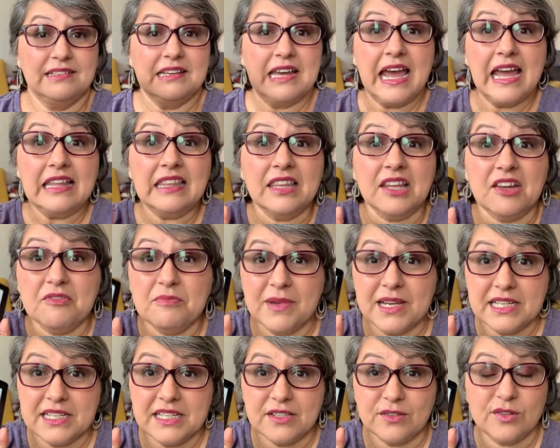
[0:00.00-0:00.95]
I love my
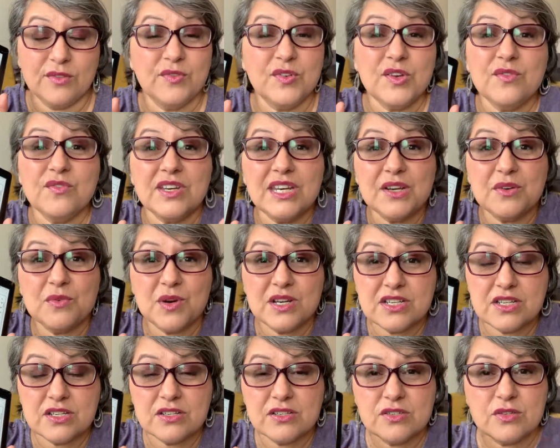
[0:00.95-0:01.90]
Kindle. If you have any
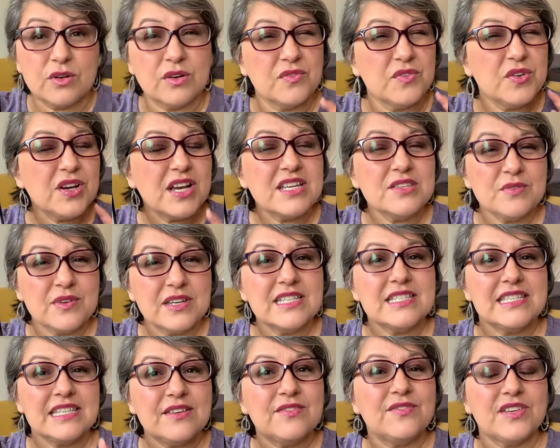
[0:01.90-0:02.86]
questions, or if you guys want to
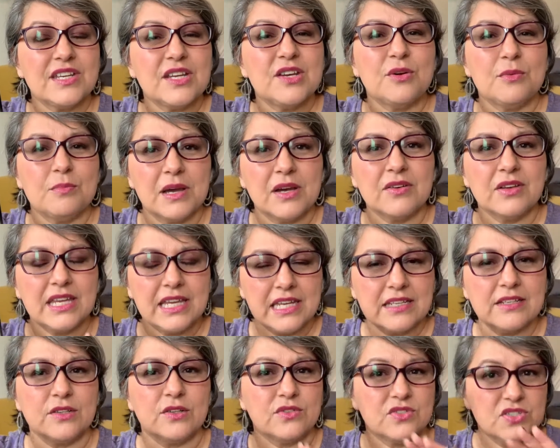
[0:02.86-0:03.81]
see a video about
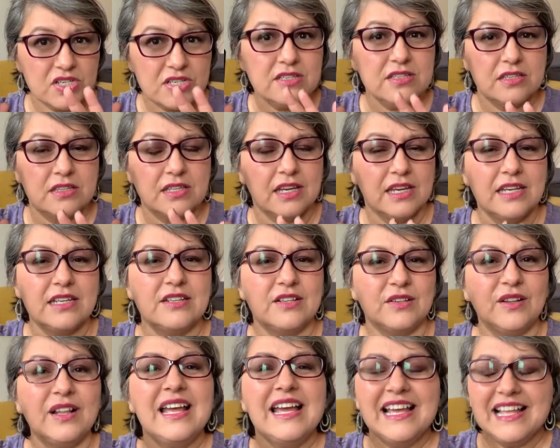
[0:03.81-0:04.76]
Kindle, just the
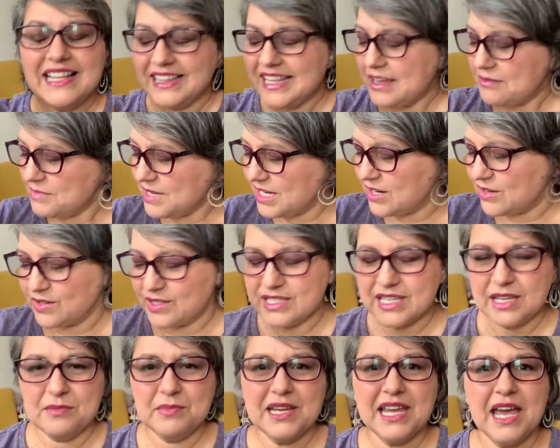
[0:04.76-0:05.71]
Kindle, let me know, because
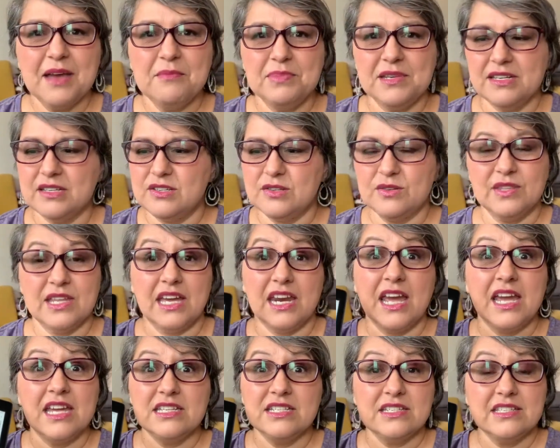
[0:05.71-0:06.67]
I'd be happy to do that.
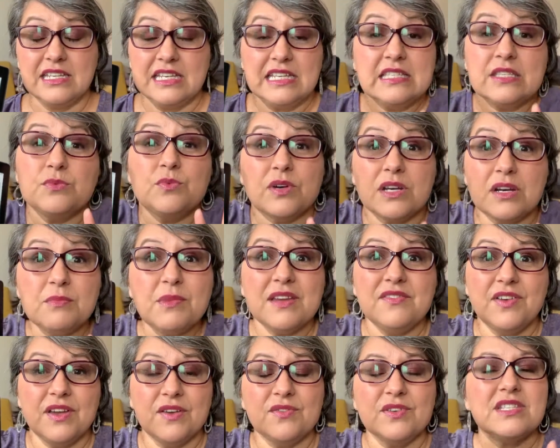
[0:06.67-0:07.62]
It's one of my
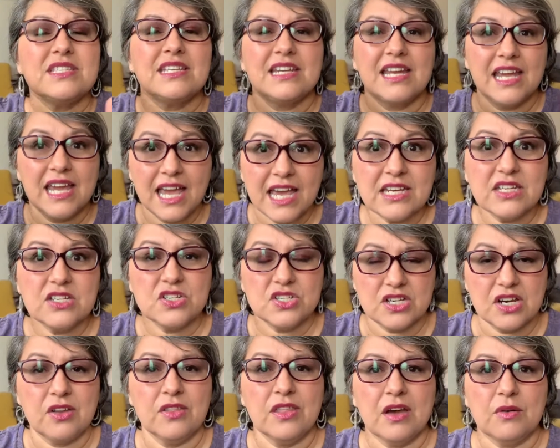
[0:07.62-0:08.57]
favorites, and I had to
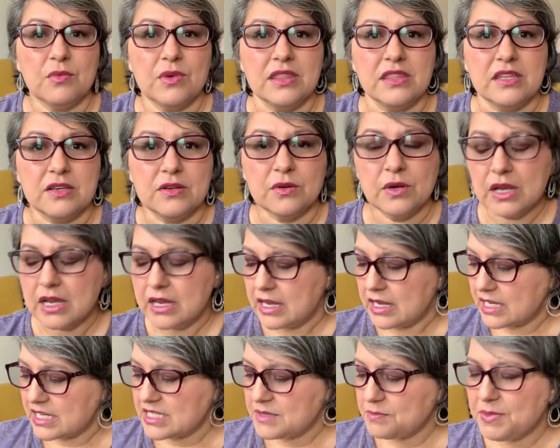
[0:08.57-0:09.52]
share that with you,
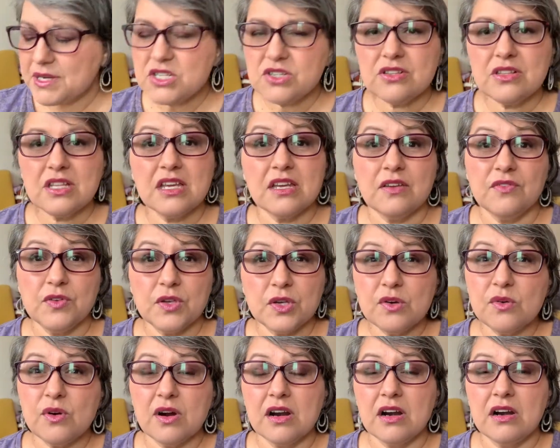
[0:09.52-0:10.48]
especially if
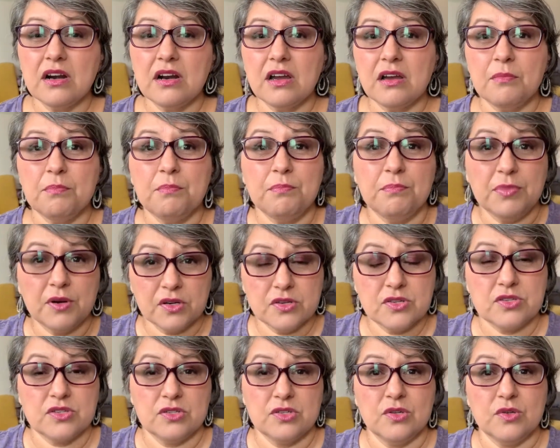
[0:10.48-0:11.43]
you are a book
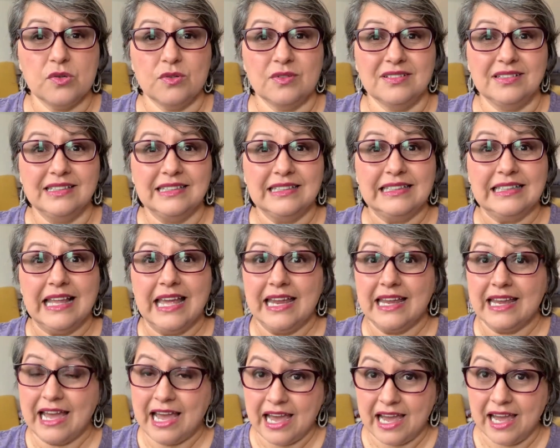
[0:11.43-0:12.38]
snoot
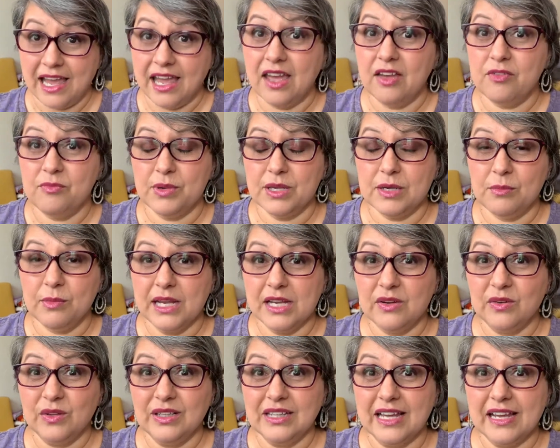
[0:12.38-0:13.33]
like I have been my
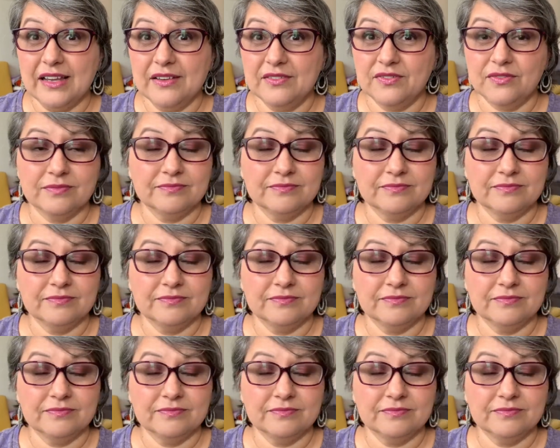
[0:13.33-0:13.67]
whole life.